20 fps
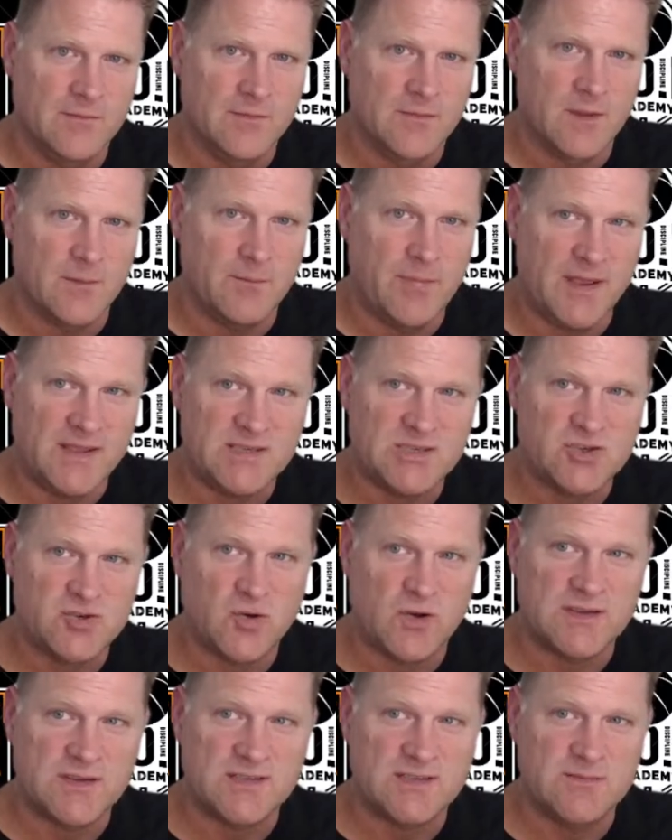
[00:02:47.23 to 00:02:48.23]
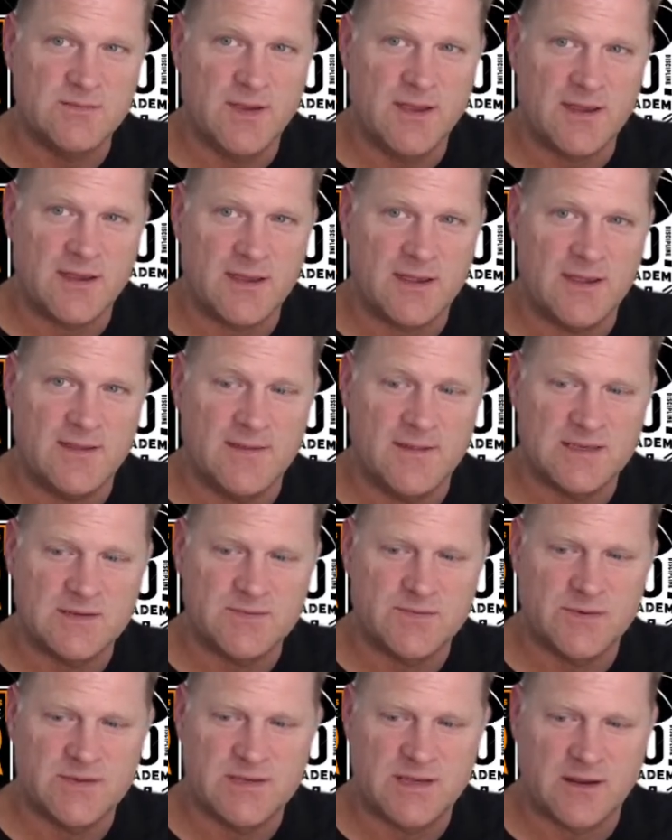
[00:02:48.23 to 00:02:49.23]
The best choice to make in this
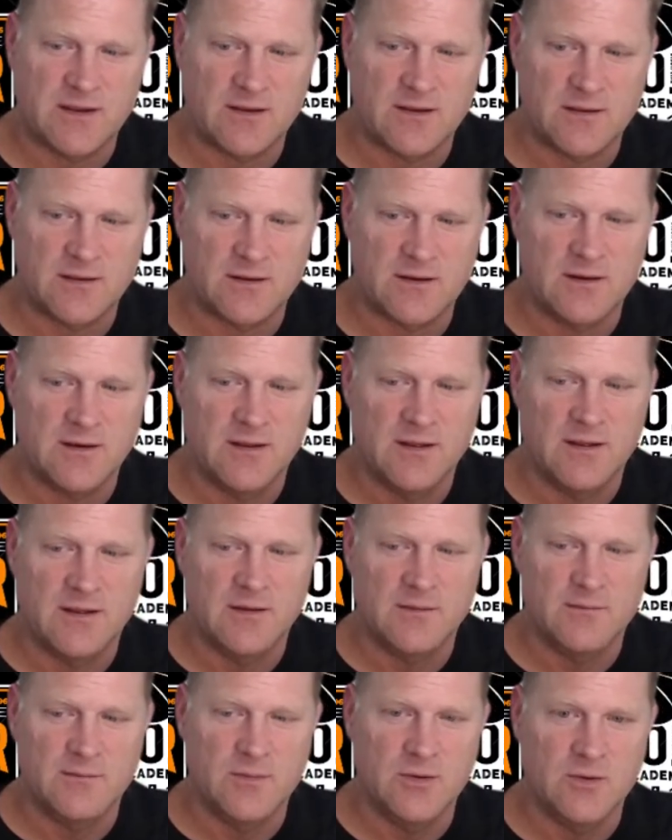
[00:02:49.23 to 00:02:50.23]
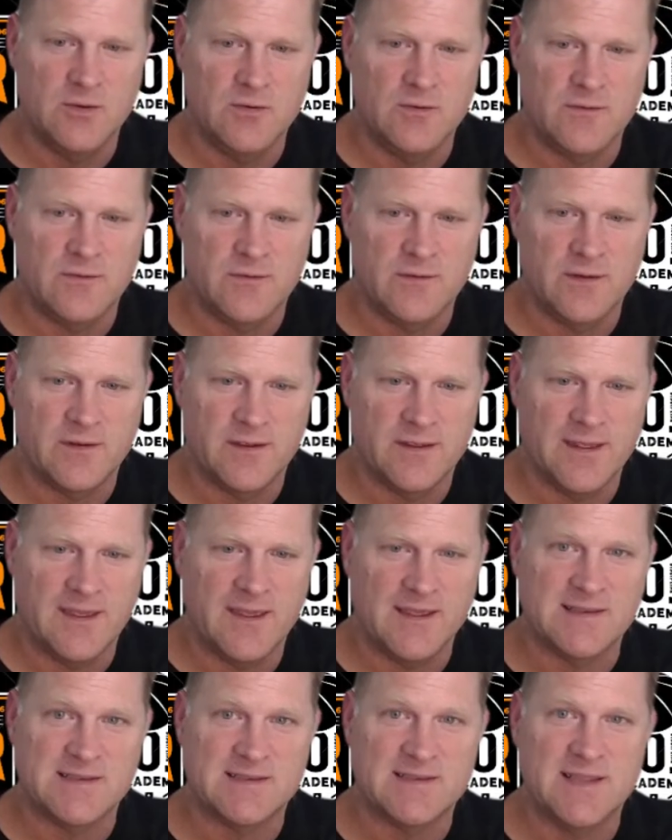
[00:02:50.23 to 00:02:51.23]
particular move
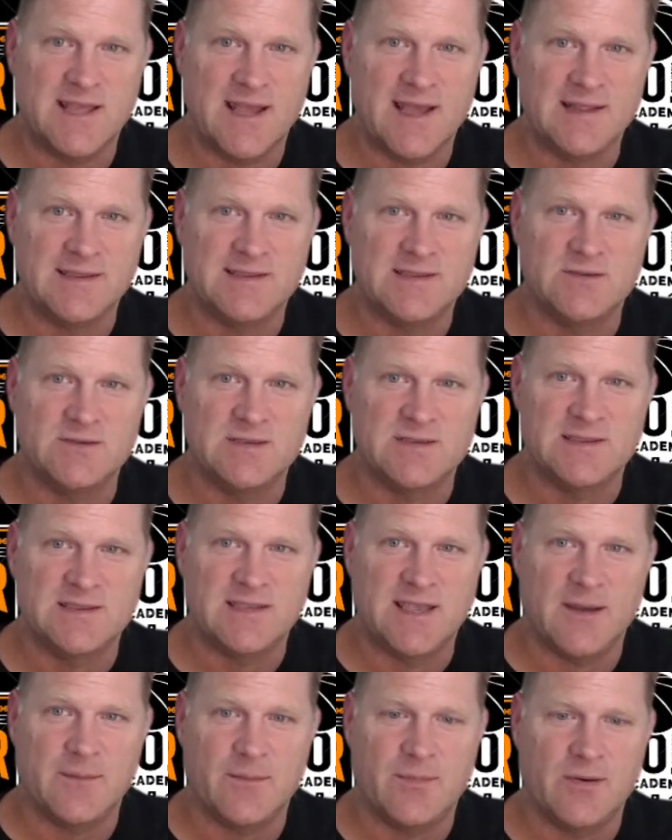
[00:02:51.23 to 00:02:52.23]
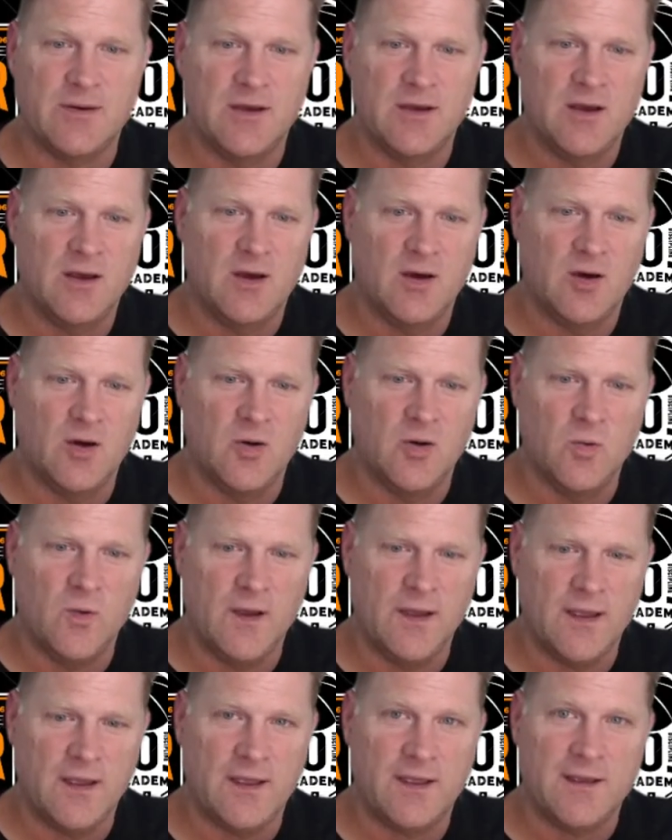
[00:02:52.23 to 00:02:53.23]
is not to step
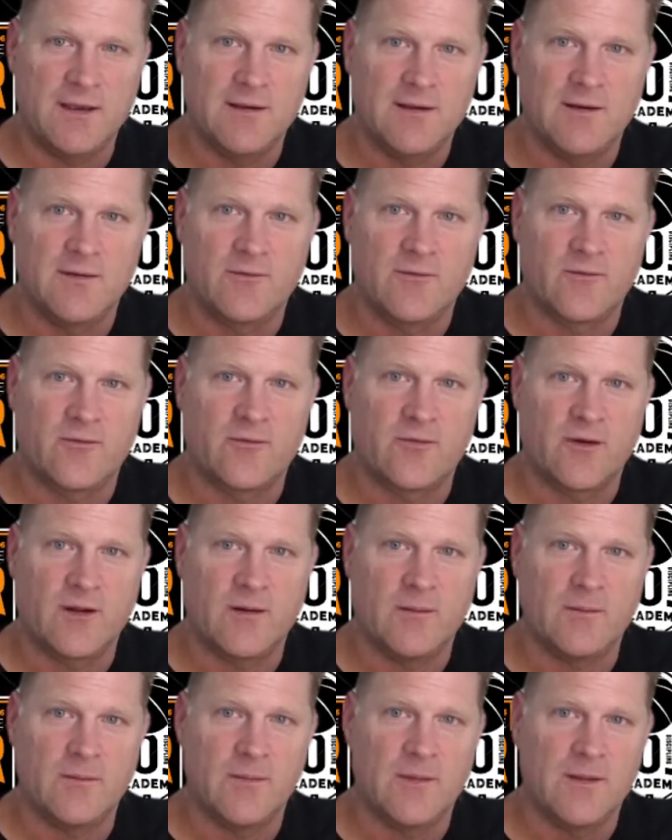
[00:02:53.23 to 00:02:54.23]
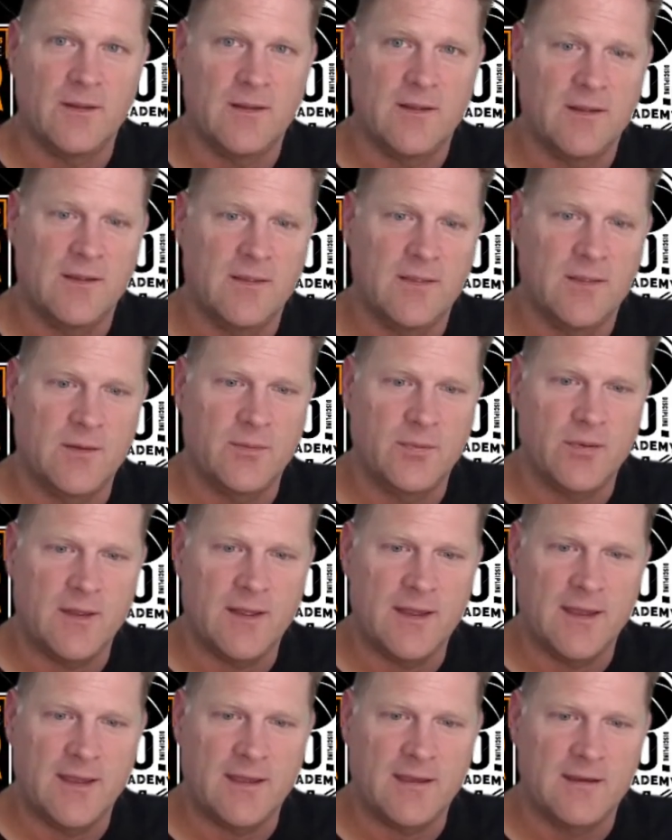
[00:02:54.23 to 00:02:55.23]
away from the
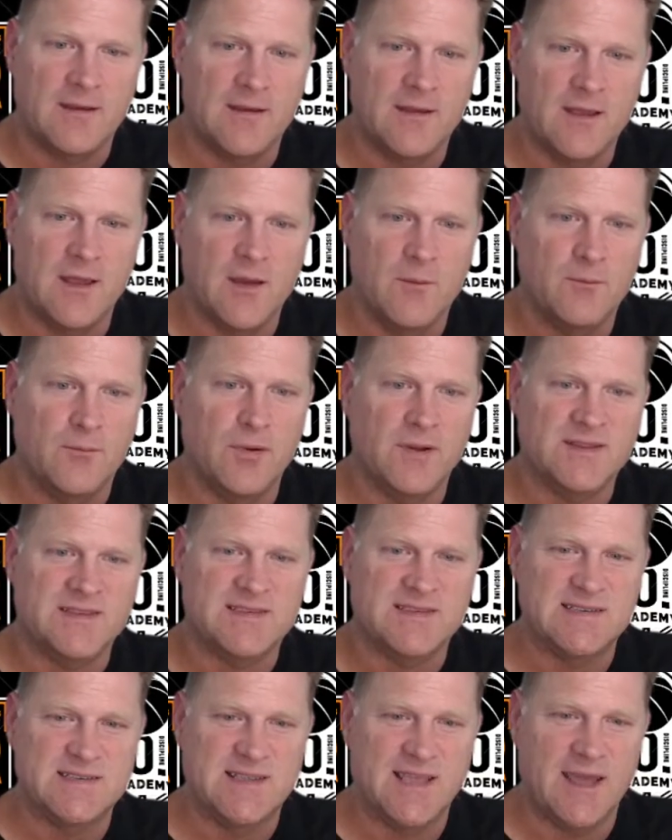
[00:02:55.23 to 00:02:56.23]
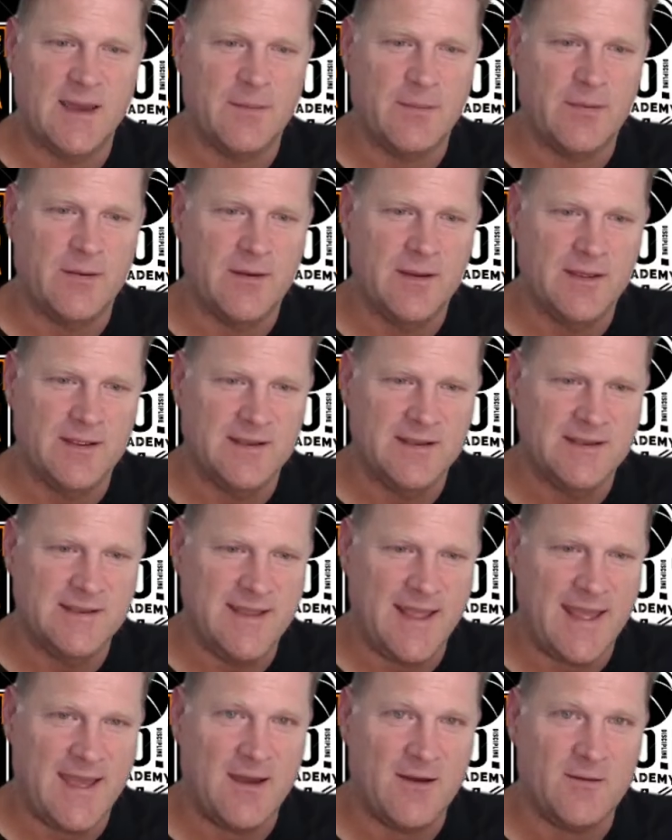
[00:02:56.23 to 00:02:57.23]
play, but step
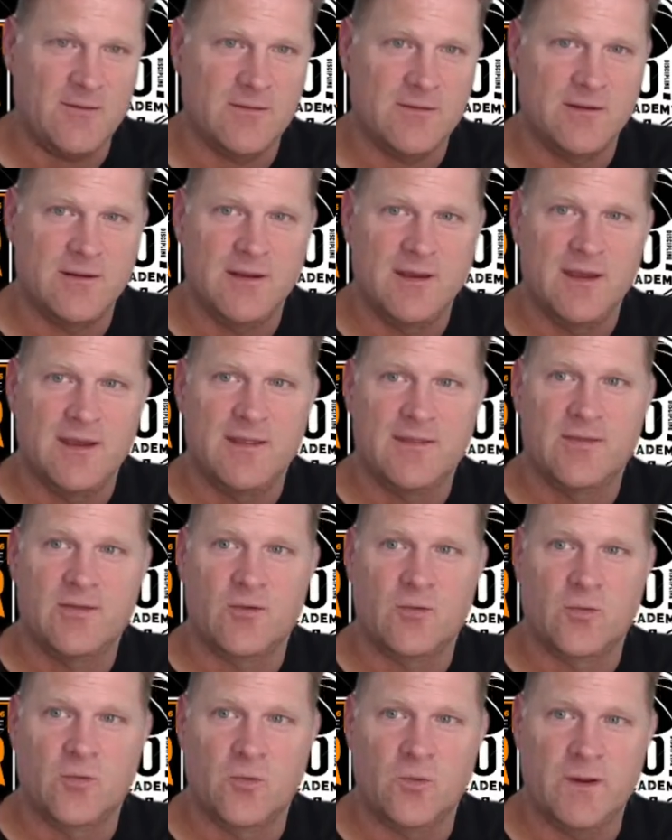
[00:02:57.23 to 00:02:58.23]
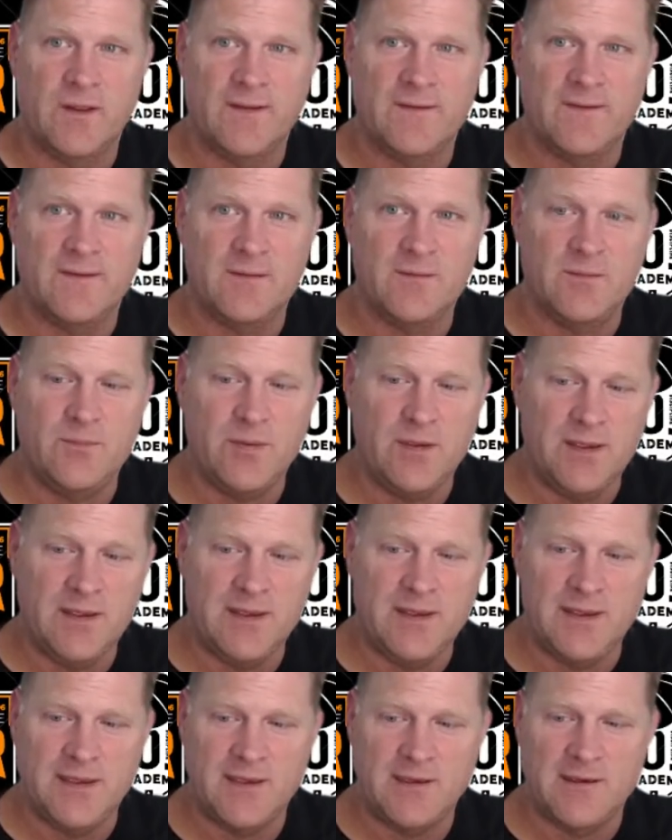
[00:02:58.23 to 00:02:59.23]
down. The reason
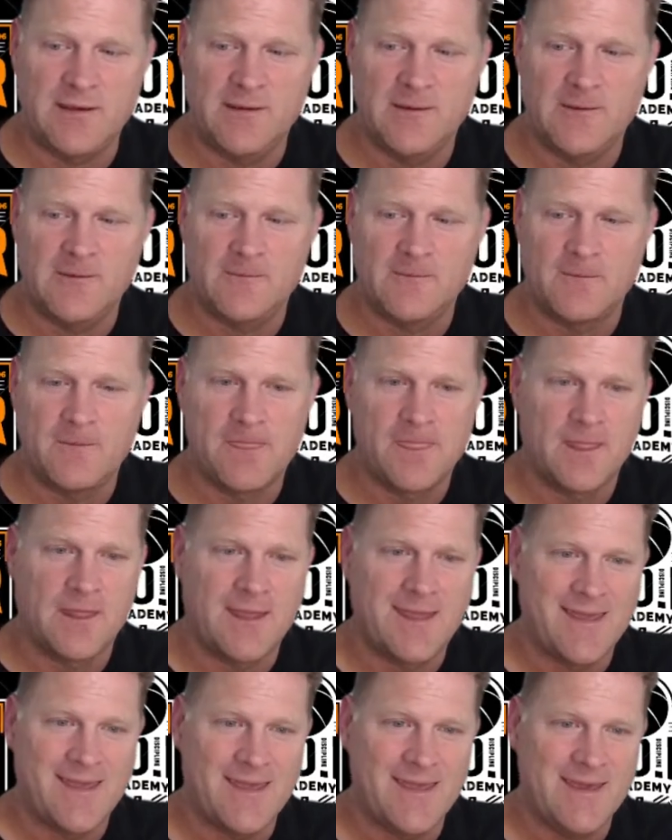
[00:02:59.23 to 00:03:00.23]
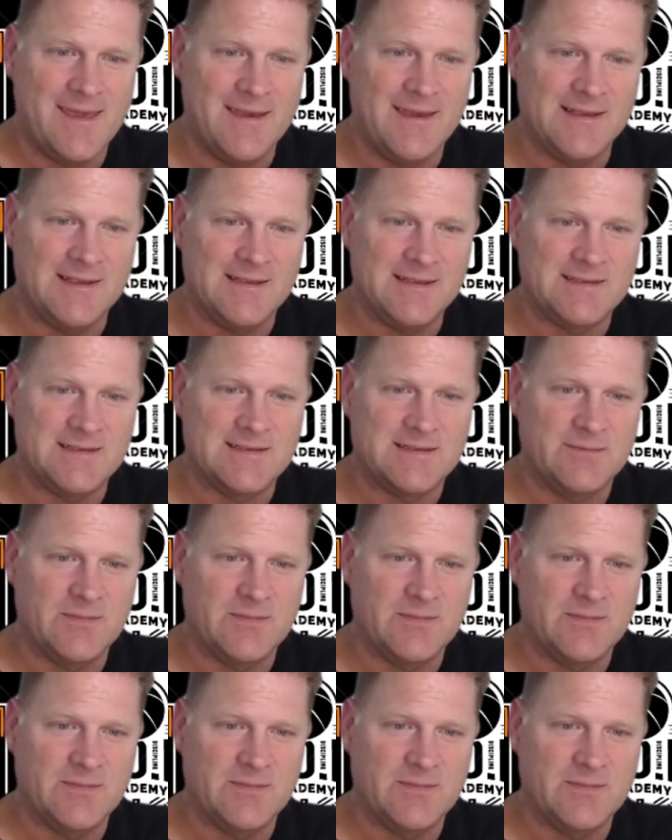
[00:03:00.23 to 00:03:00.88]
being is